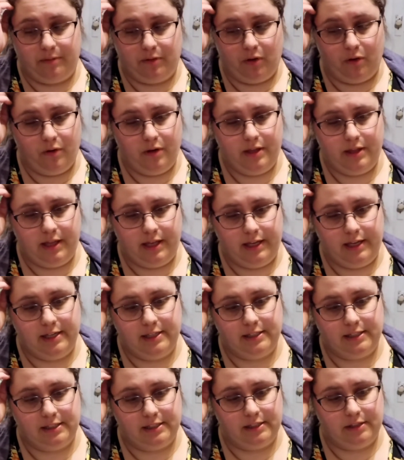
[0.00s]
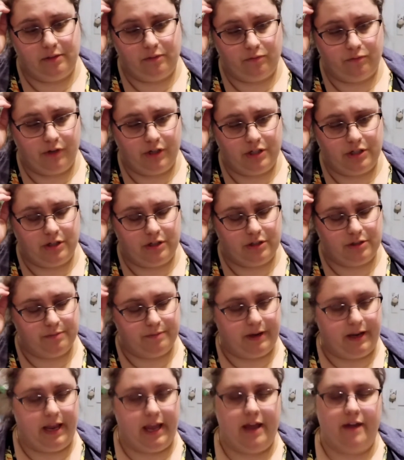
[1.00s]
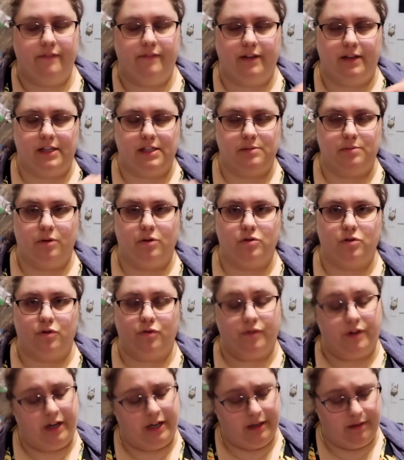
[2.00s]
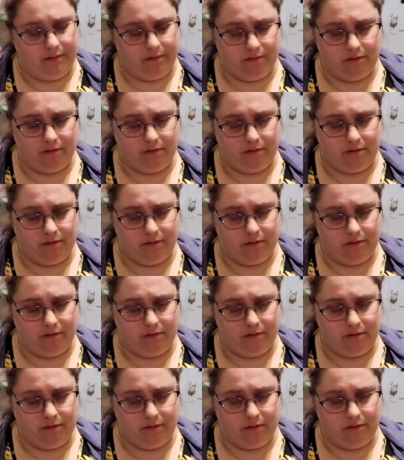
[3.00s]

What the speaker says: The only thing is Richard's might have a supposed to read,